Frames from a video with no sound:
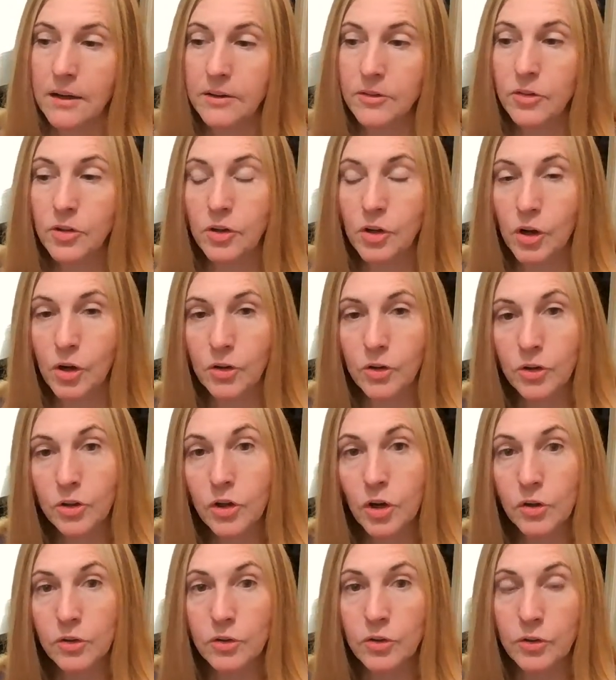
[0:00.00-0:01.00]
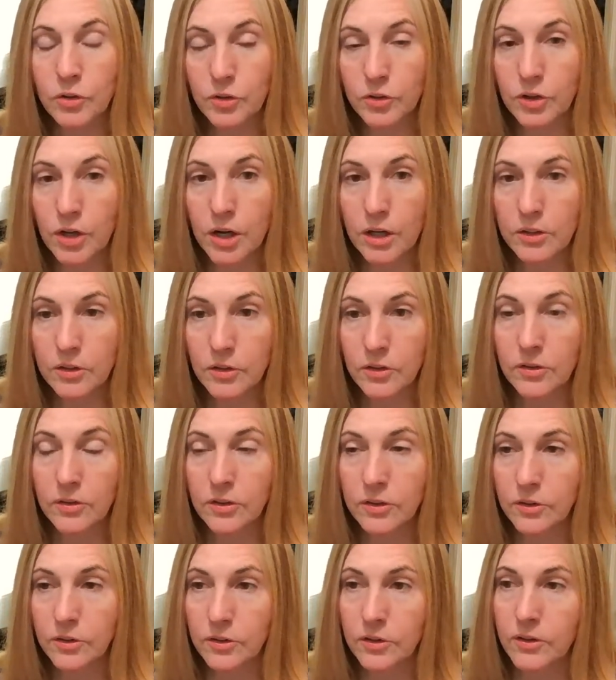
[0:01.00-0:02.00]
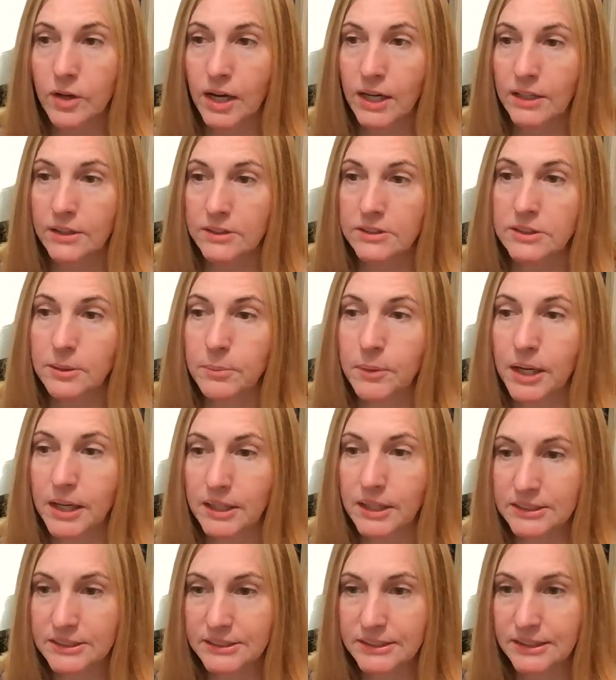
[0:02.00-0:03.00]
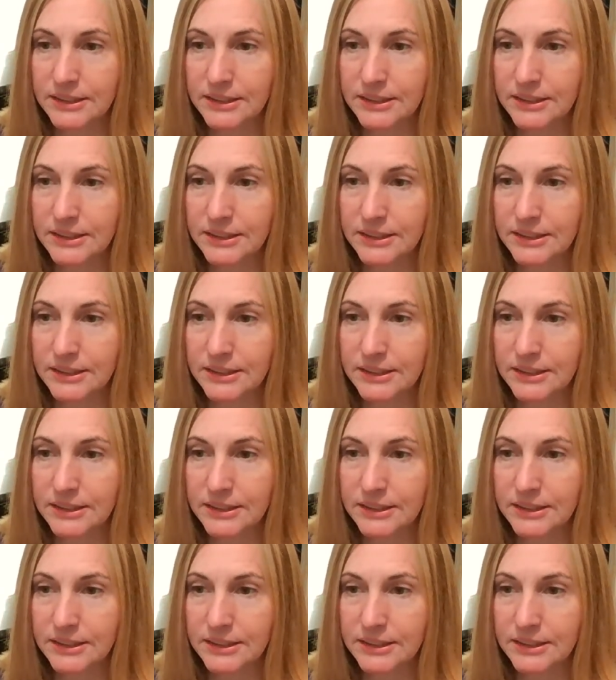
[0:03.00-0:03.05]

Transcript: You go to your doctor and you got some kind of